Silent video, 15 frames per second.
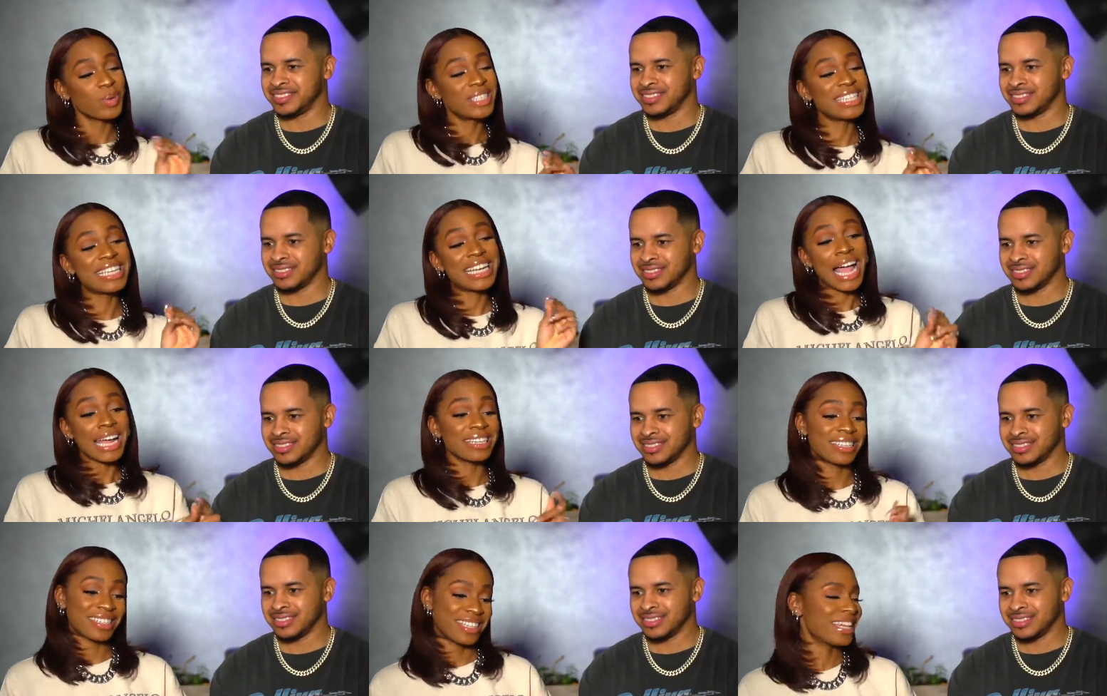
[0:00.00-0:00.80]

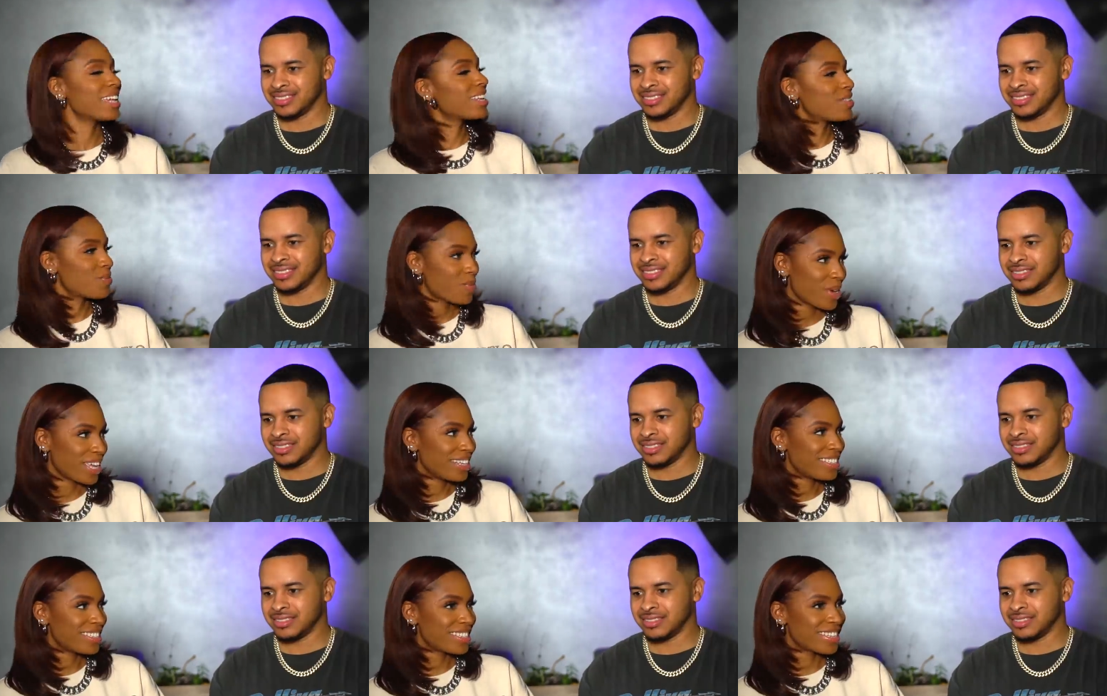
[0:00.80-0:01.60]
Speaker 1: 2019
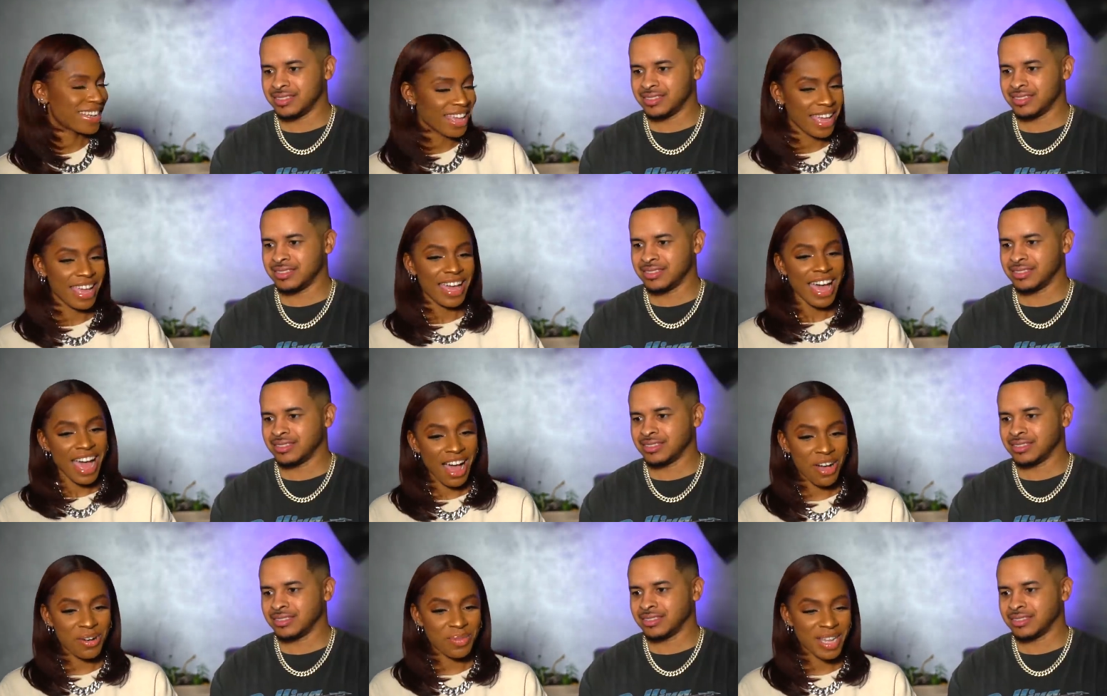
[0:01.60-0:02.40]
went
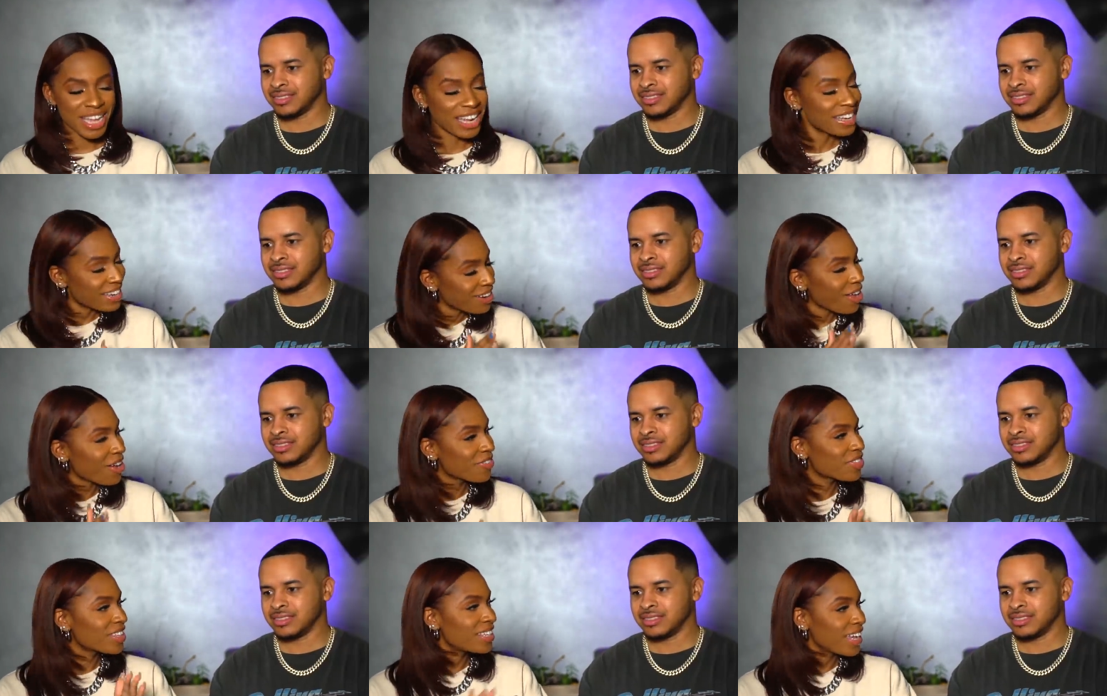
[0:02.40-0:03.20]
how we ended
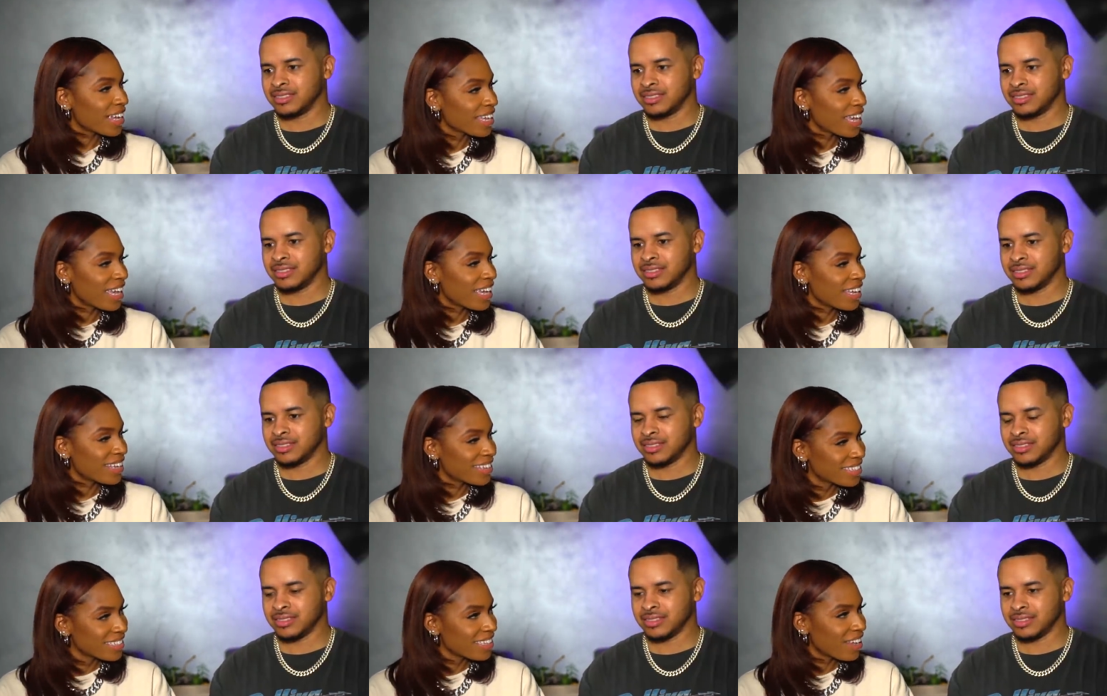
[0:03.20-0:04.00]
off the
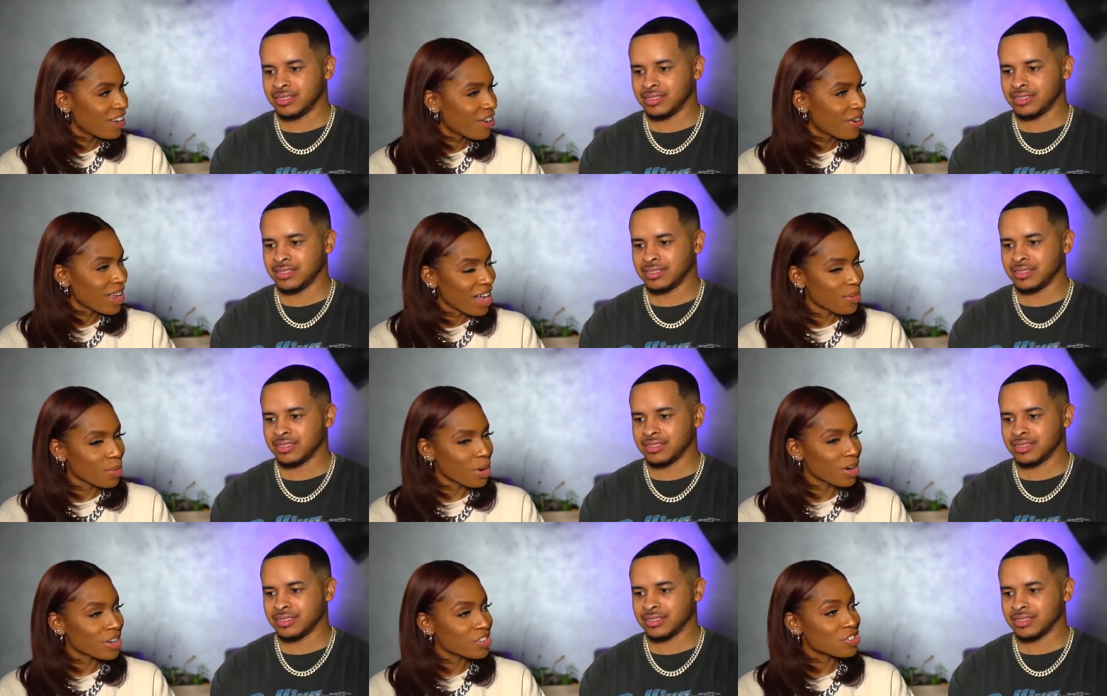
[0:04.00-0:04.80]
decade, you know, how we're
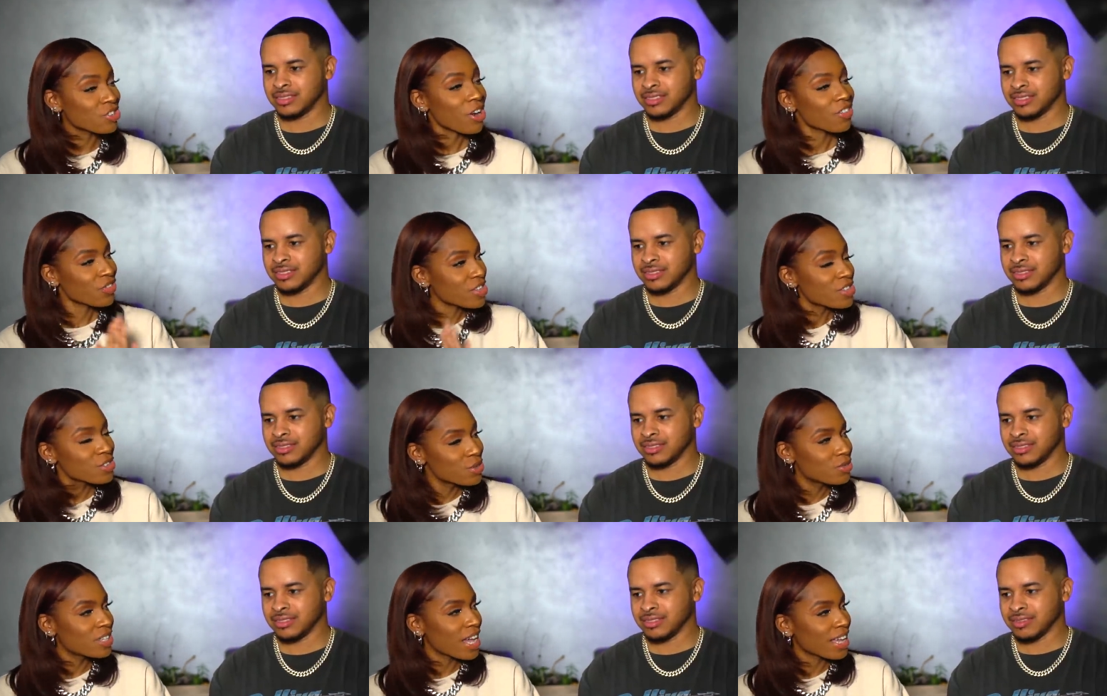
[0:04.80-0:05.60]
going to start this
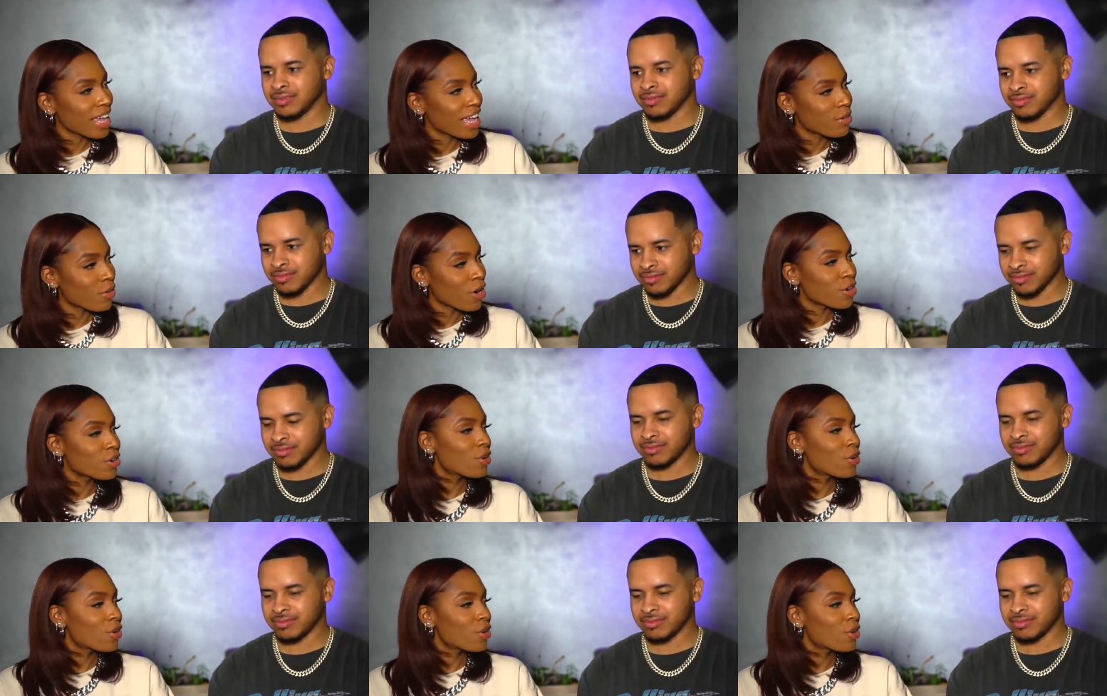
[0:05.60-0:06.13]
new decade, what our